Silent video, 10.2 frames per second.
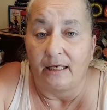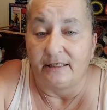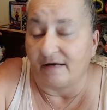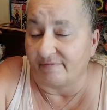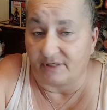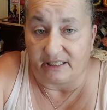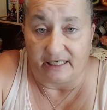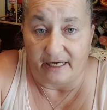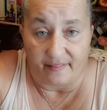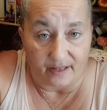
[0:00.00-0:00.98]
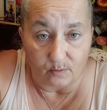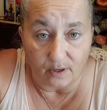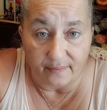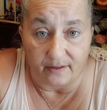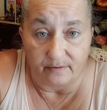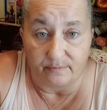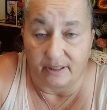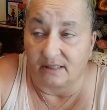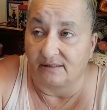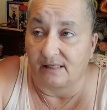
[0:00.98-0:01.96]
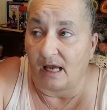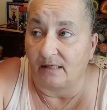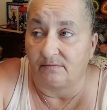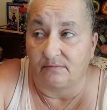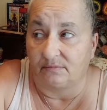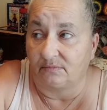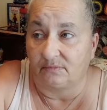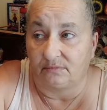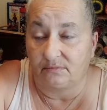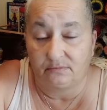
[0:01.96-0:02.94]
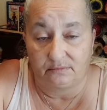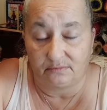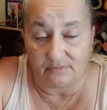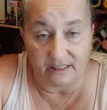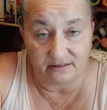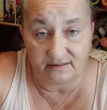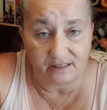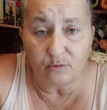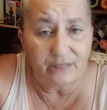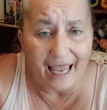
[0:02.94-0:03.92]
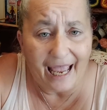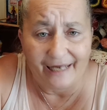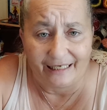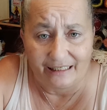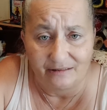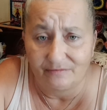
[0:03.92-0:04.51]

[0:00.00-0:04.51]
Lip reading: Never did anything with it because it's so tiny.